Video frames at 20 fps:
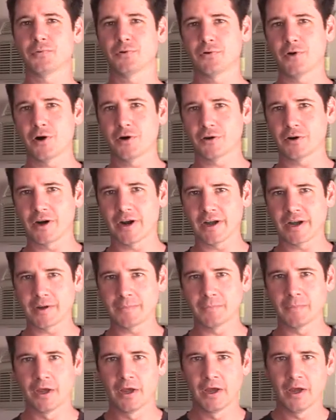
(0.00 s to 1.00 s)

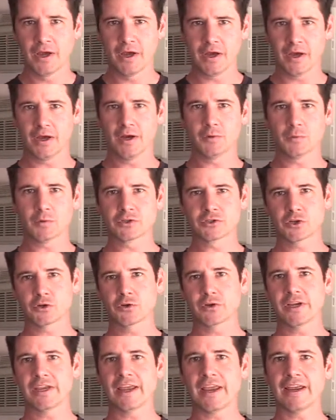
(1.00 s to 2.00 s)
program was
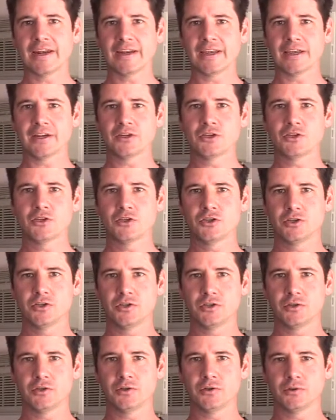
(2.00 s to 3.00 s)
created
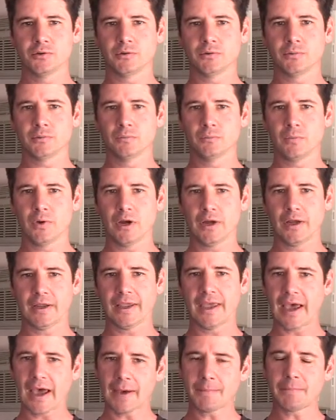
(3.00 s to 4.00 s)
to
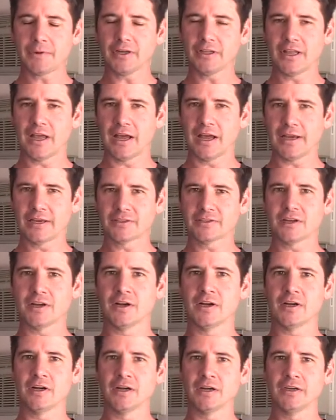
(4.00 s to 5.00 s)
capitalize
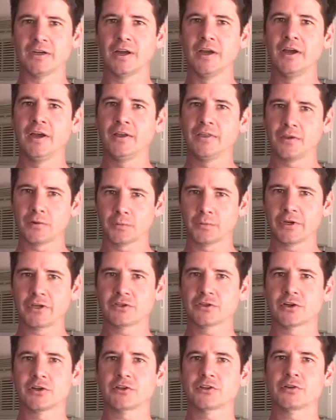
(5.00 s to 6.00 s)
on the
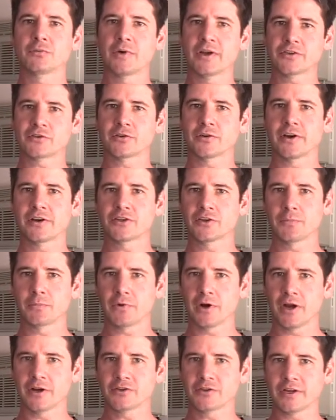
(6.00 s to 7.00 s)
research and restoration
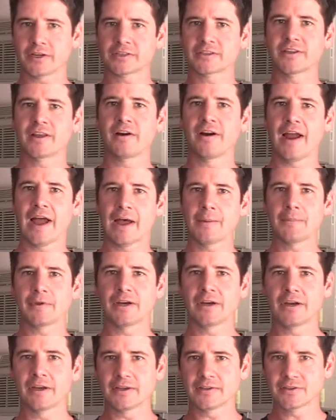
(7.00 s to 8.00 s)
projects that are
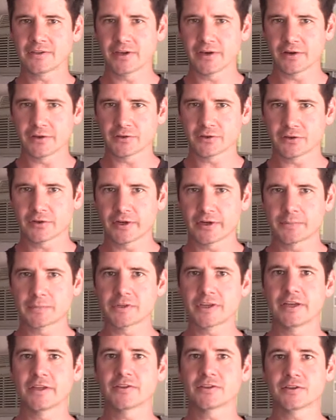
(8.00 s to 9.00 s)
happening at Sierra
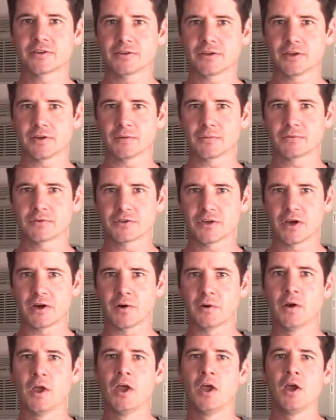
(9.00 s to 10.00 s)
Streams Institute.
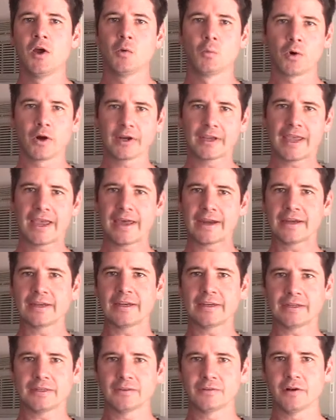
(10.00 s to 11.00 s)
So we're
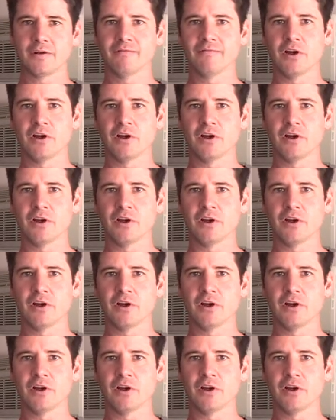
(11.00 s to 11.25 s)
getting